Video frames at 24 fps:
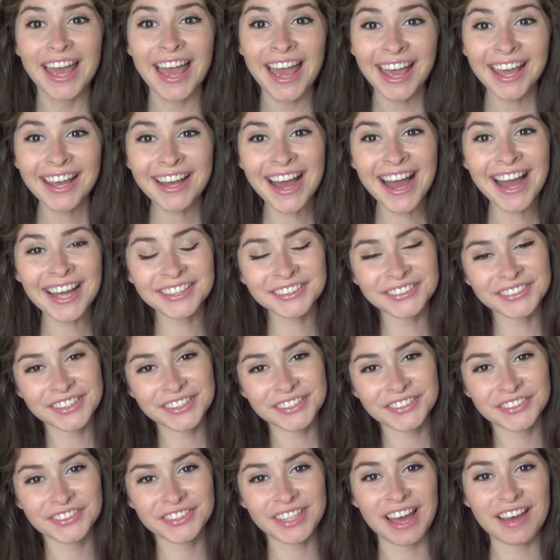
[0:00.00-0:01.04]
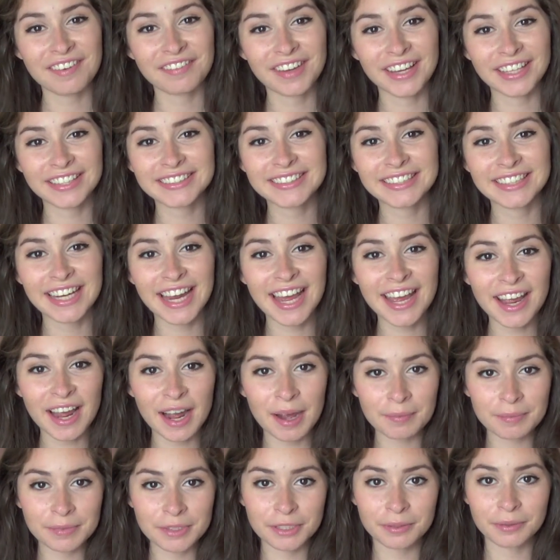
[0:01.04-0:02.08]
Hey guys, it's Steph, and today
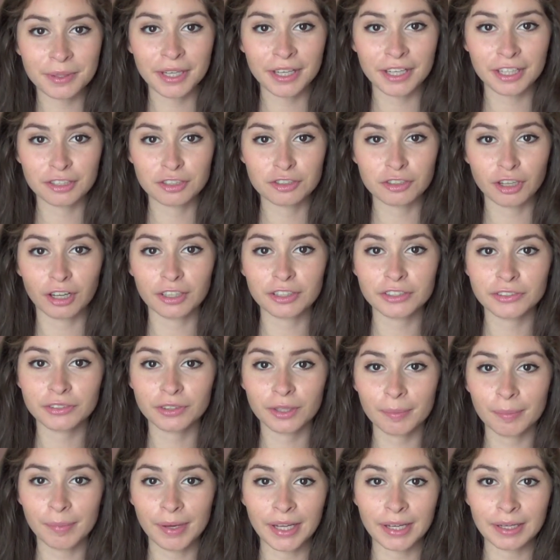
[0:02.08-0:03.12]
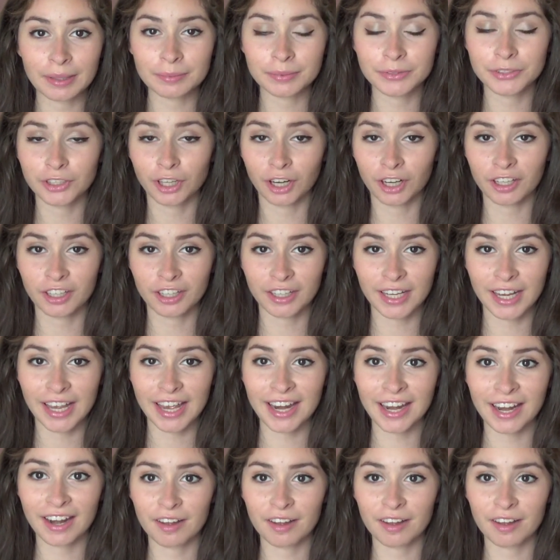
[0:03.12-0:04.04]
I'm doing a drugstore makeup starter kit,